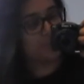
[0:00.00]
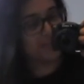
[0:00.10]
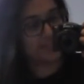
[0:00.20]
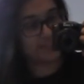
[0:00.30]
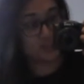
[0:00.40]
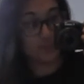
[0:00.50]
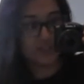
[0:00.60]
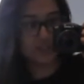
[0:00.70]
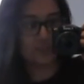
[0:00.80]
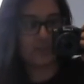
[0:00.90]
play
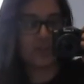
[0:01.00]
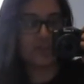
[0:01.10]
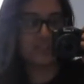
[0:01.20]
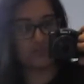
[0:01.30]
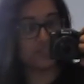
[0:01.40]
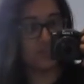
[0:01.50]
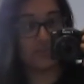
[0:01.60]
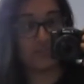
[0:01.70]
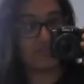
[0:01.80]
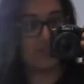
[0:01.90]
situations with us. Obviously
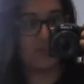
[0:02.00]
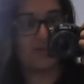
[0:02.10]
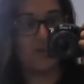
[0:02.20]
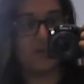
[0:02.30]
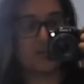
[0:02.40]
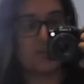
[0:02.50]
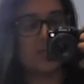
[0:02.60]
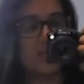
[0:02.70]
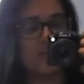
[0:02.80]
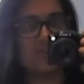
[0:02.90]
with everything going on, I
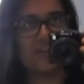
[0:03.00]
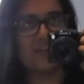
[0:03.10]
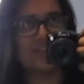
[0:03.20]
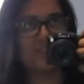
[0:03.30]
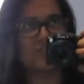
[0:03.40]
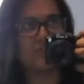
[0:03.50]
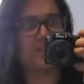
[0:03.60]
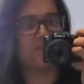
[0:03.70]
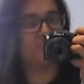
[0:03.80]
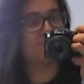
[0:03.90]
feel like they should
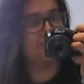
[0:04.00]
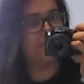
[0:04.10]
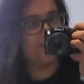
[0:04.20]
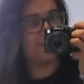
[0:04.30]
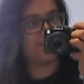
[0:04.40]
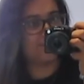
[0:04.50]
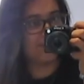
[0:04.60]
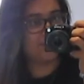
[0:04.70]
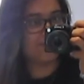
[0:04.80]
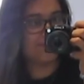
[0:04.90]
really limit the
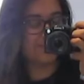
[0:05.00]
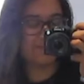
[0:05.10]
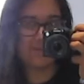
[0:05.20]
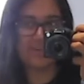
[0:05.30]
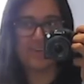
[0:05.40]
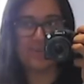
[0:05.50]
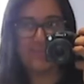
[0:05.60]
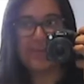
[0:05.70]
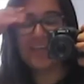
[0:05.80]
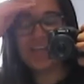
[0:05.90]
amount of people in one
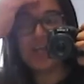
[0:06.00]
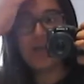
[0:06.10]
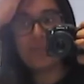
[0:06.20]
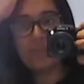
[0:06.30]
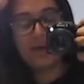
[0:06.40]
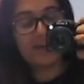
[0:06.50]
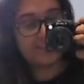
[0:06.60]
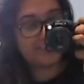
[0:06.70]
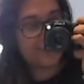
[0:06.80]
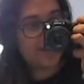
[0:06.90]
room,
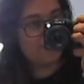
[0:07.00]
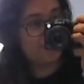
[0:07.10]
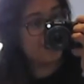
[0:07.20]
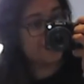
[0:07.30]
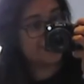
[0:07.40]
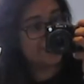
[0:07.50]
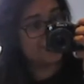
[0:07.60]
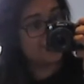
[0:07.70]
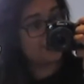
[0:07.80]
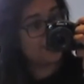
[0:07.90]
but I'm really
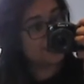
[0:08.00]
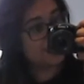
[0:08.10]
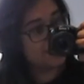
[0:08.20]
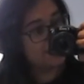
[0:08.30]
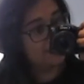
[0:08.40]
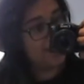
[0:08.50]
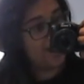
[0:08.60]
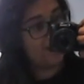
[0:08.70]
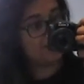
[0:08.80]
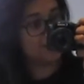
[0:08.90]
excited to actually leave the
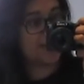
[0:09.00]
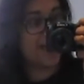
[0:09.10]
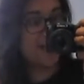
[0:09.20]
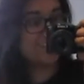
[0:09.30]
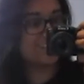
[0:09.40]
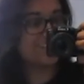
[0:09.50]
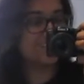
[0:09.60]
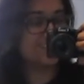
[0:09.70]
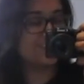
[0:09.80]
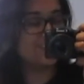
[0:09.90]
house and
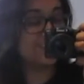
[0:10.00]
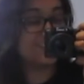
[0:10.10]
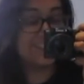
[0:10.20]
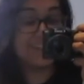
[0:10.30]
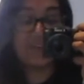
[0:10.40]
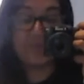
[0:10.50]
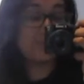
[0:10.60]
to see other